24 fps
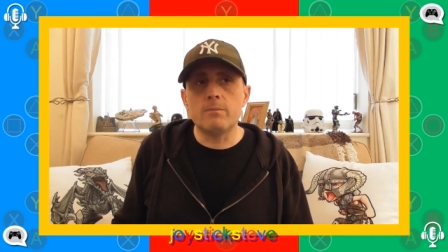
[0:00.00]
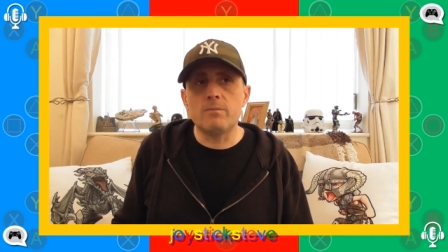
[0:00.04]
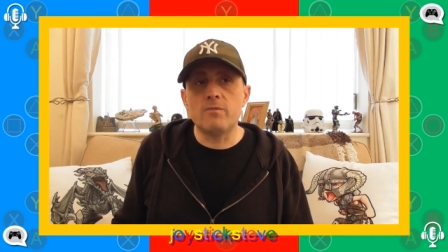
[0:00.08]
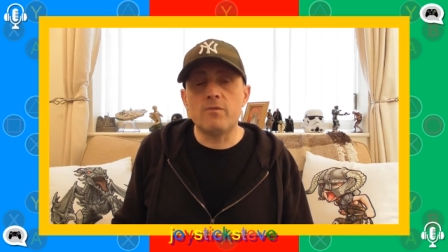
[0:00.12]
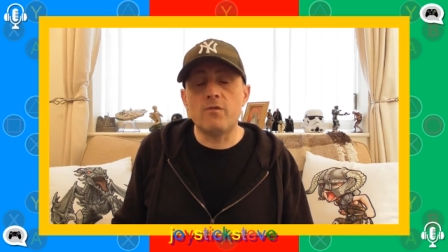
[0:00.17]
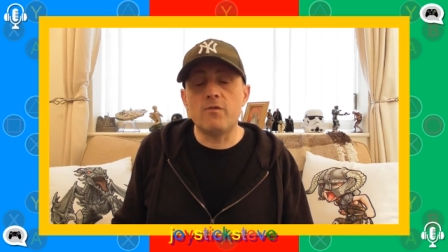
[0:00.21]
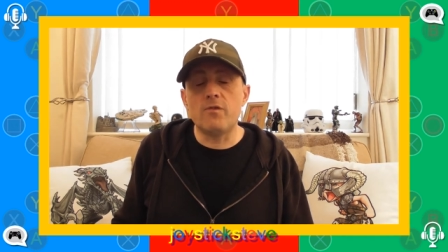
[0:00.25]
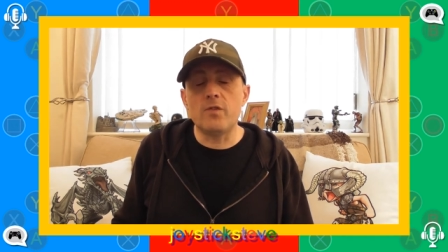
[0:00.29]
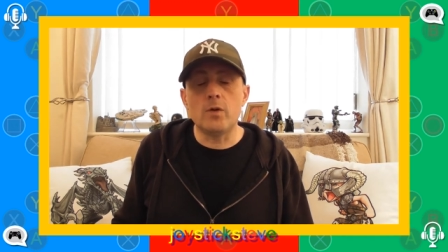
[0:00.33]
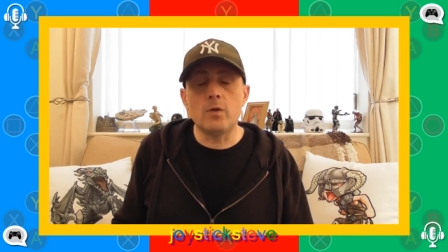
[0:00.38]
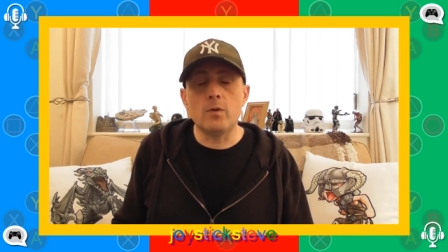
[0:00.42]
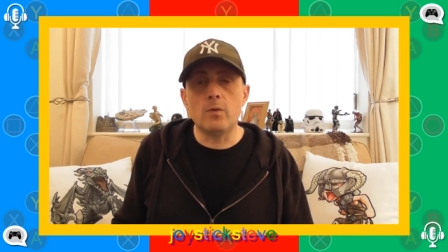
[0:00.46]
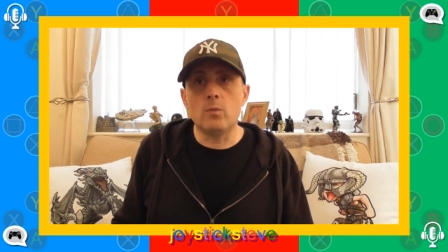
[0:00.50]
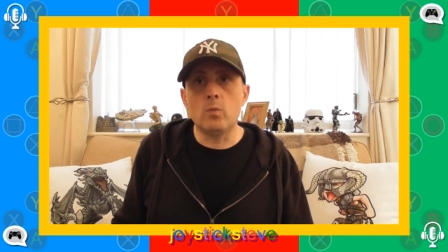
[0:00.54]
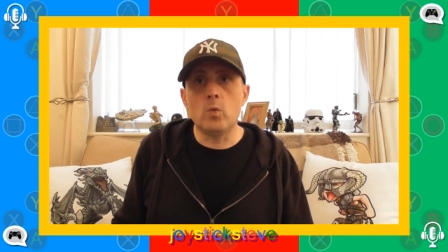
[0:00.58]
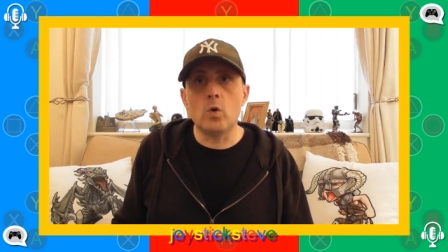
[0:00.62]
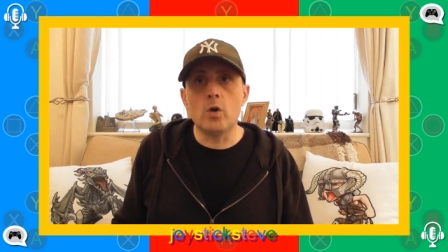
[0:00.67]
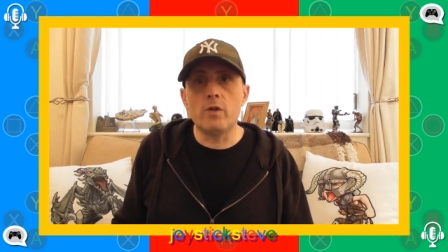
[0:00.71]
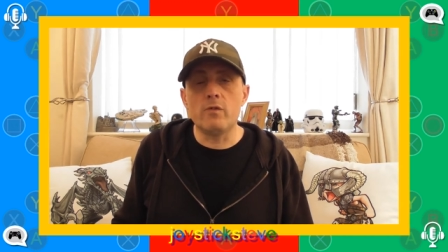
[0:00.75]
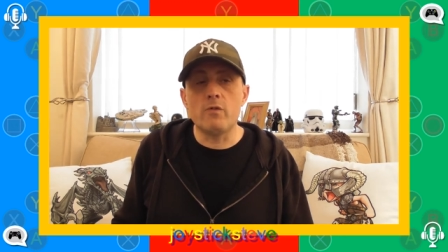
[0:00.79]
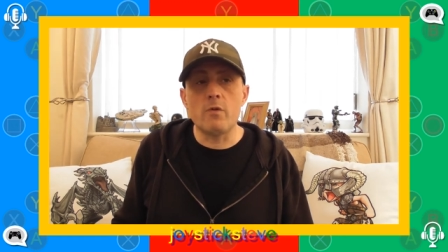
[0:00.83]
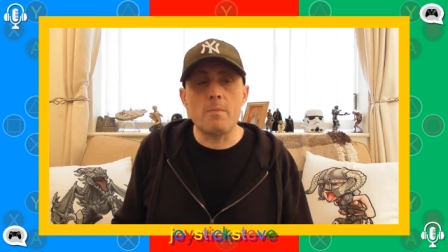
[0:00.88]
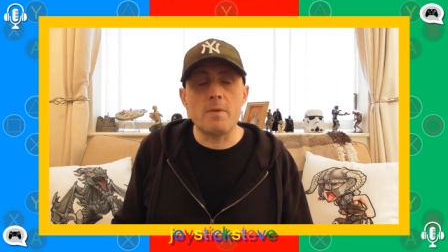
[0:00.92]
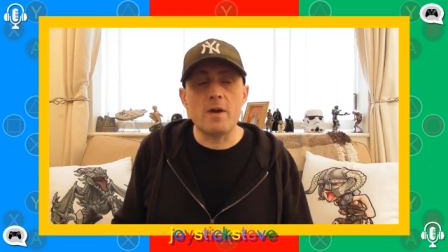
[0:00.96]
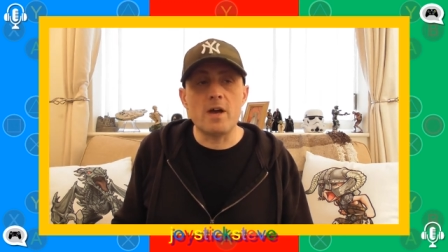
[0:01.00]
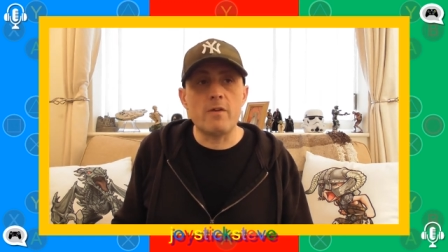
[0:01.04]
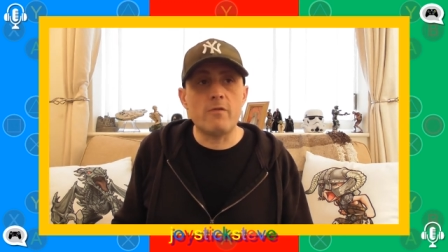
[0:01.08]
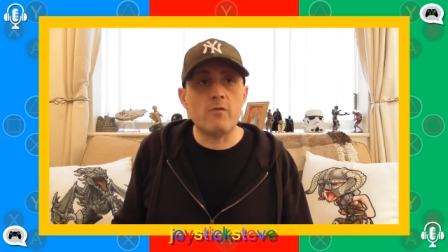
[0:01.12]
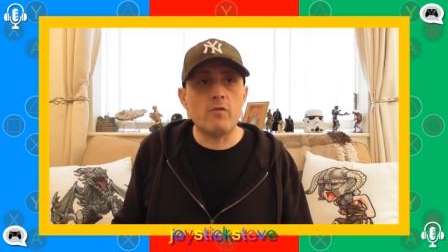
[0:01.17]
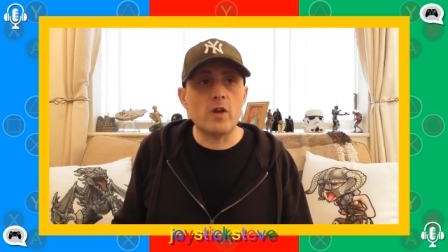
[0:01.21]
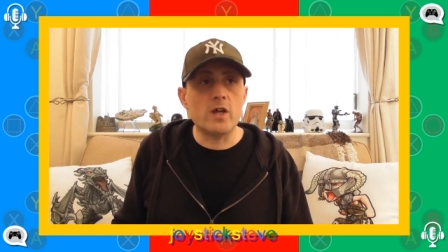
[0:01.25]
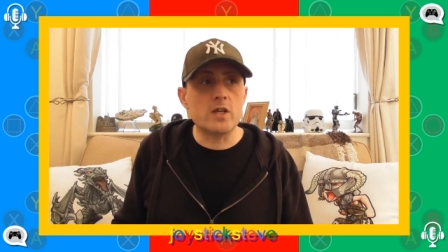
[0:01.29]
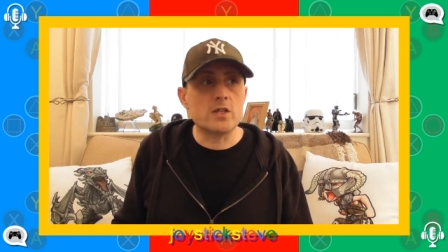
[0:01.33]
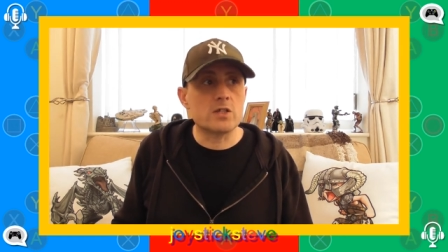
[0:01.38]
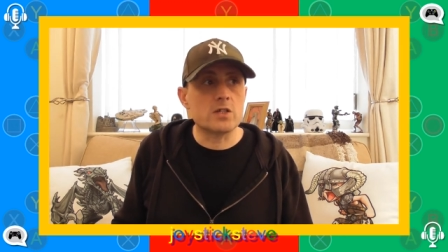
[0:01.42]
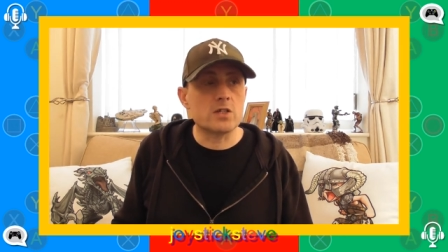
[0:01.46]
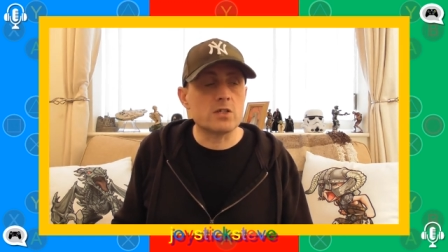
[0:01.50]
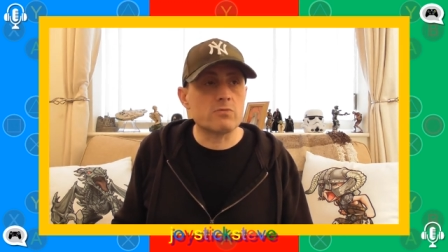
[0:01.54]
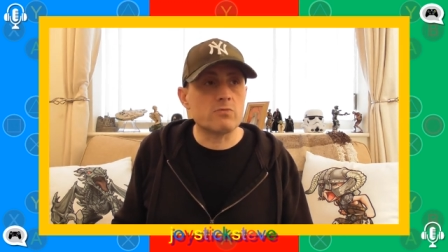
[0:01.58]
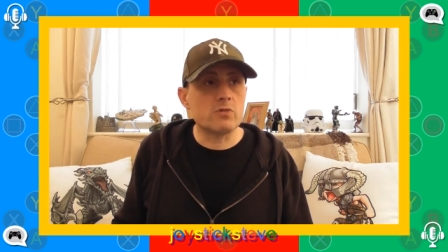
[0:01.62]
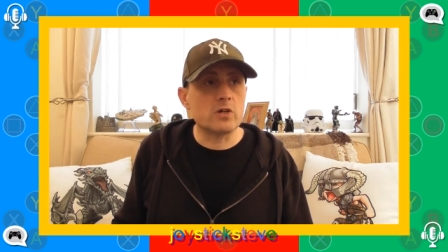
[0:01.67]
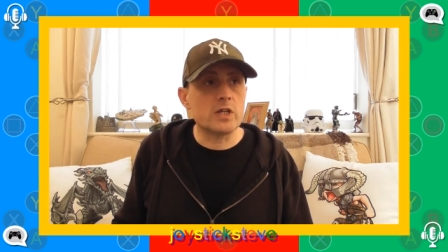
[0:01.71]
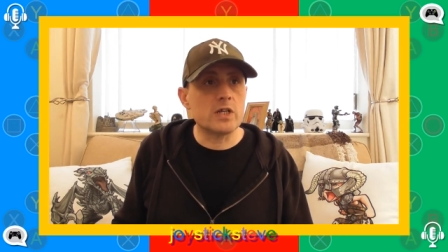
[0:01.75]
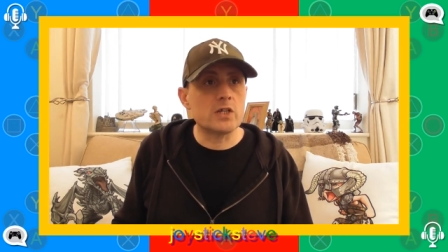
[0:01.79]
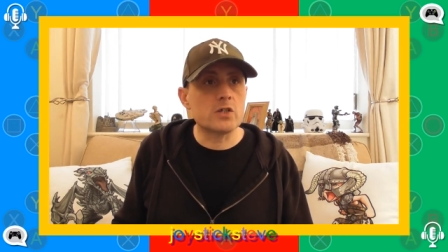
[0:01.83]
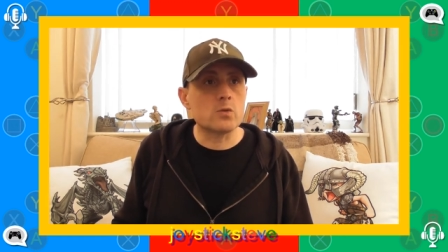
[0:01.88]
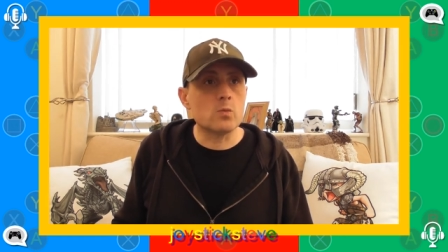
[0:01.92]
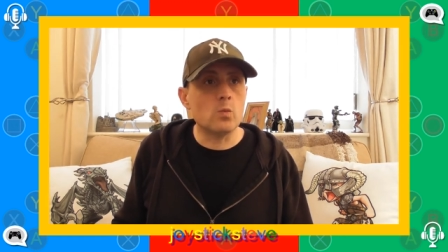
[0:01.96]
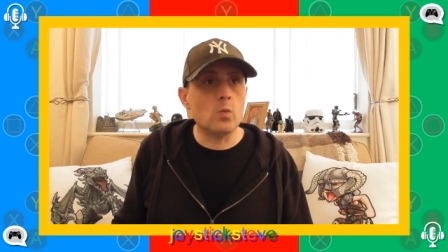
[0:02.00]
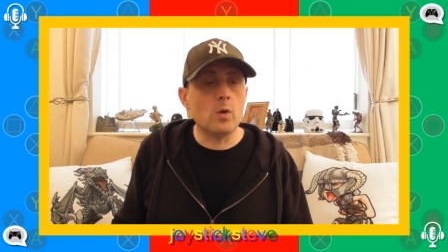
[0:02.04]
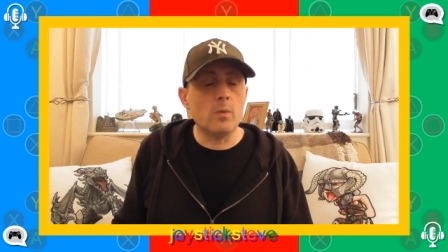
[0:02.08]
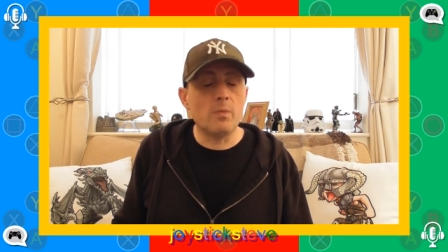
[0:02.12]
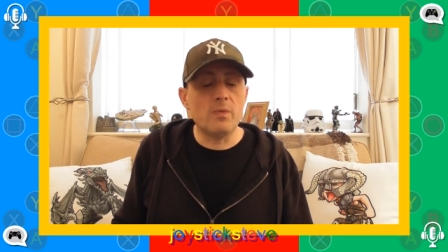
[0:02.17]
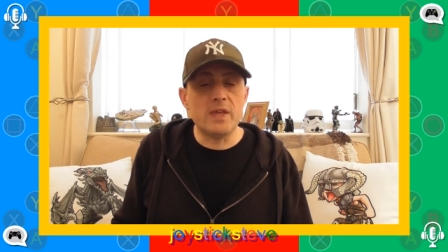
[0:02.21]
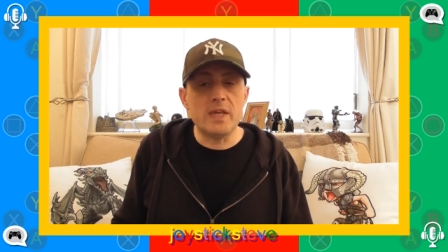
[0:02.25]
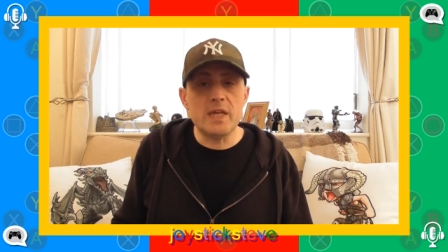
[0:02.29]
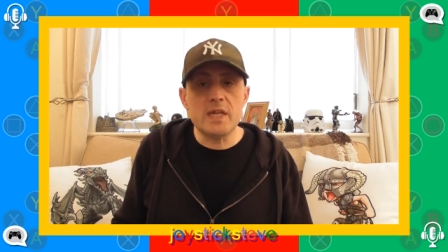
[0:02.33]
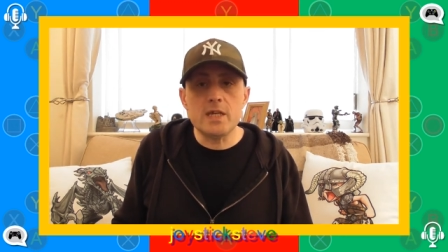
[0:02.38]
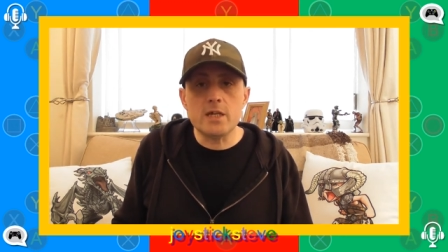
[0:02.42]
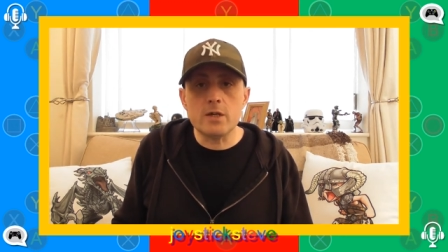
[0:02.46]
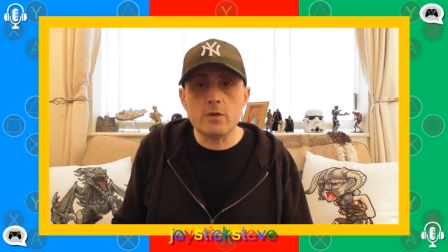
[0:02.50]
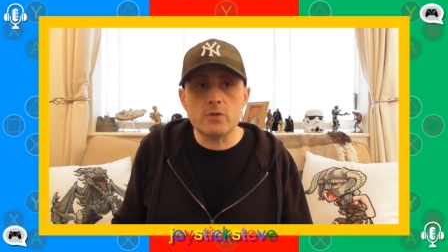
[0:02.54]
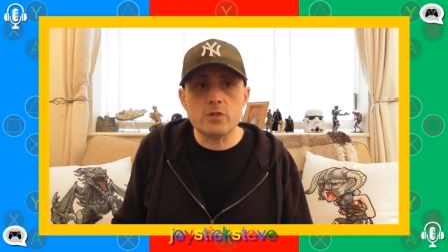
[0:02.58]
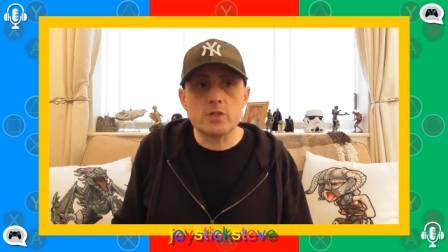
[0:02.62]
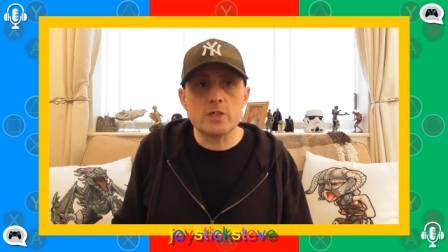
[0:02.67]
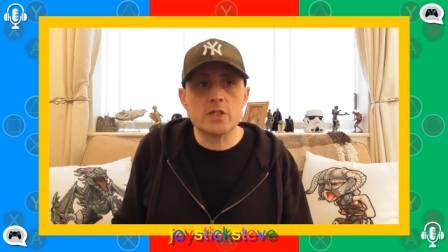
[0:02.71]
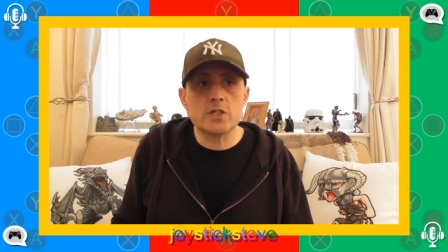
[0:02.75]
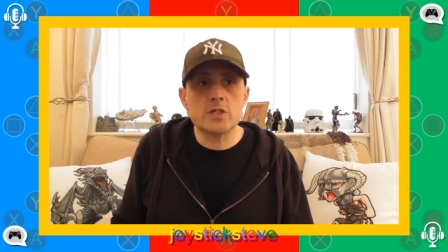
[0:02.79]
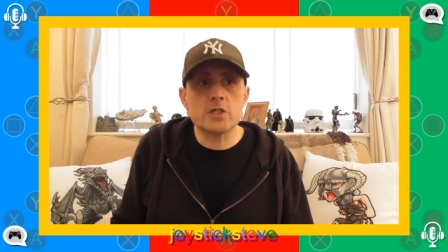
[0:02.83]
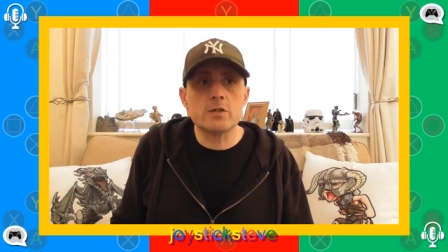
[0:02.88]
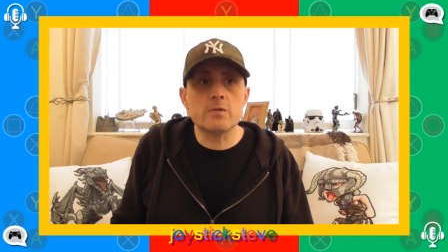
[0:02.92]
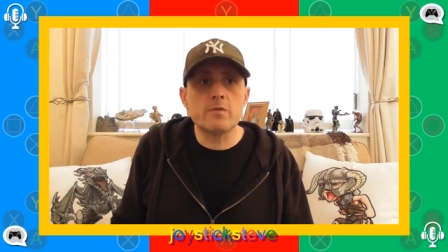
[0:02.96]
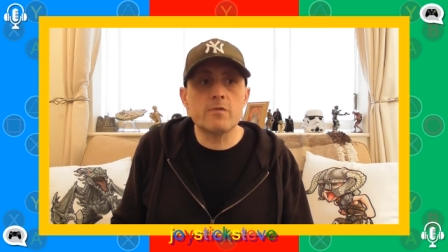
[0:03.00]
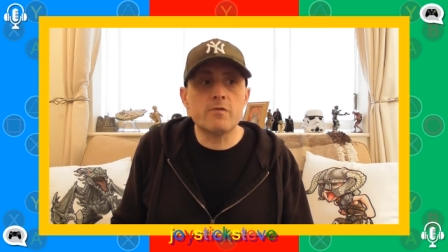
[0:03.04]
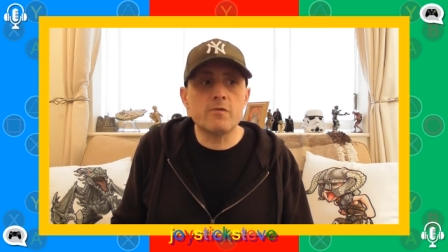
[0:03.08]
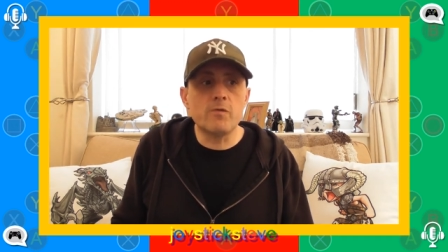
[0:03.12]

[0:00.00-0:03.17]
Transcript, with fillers: for want of a better phrase, because there really isn't one, the ecosystem